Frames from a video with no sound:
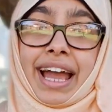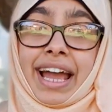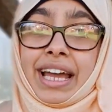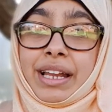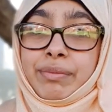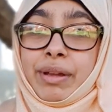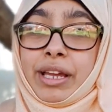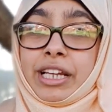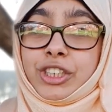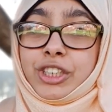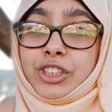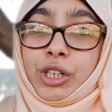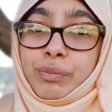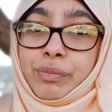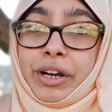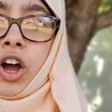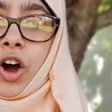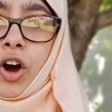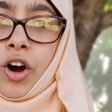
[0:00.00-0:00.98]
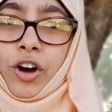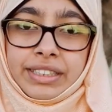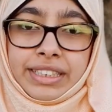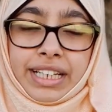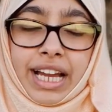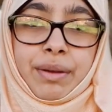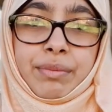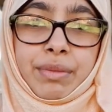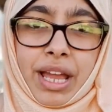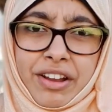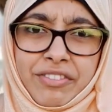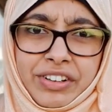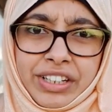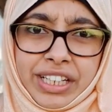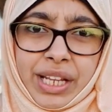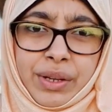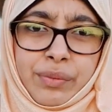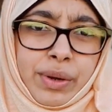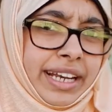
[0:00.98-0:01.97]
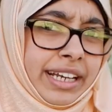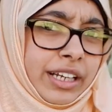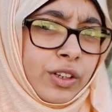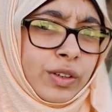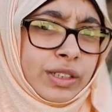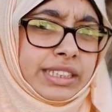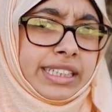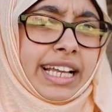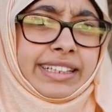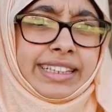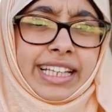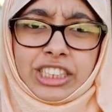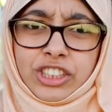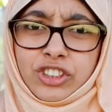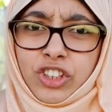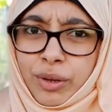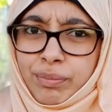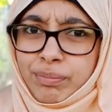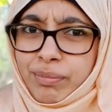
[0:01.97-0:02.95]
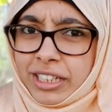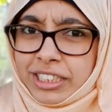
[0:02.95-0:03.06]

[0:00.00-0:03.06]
and make sure you pray on time every day when it looks like there's not